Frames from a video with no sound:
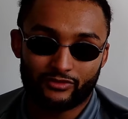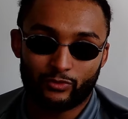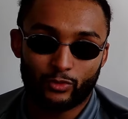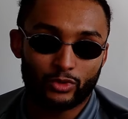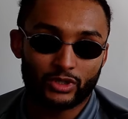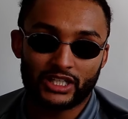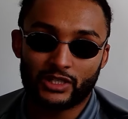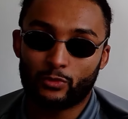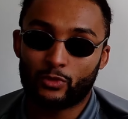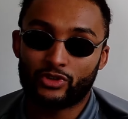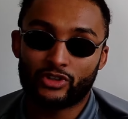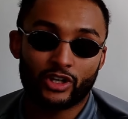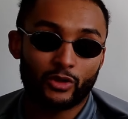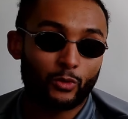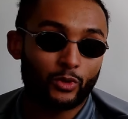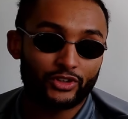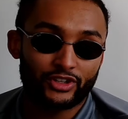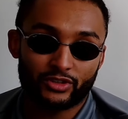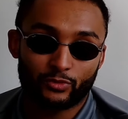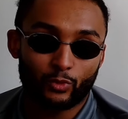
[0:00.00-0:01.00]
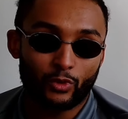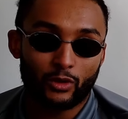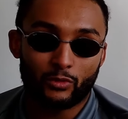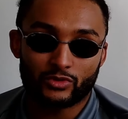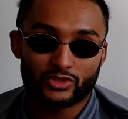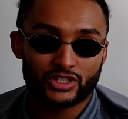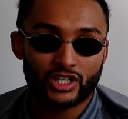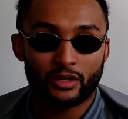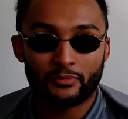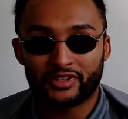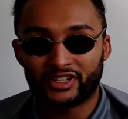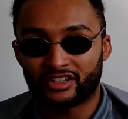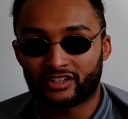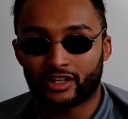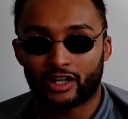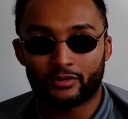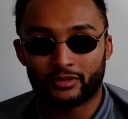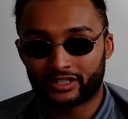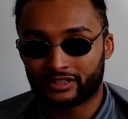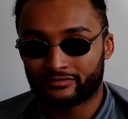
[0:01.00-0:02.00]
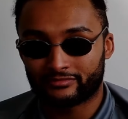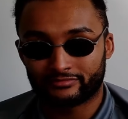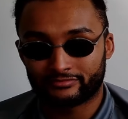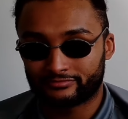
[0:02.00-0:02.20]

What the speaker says: Wardley wouldn't know what was coming and going.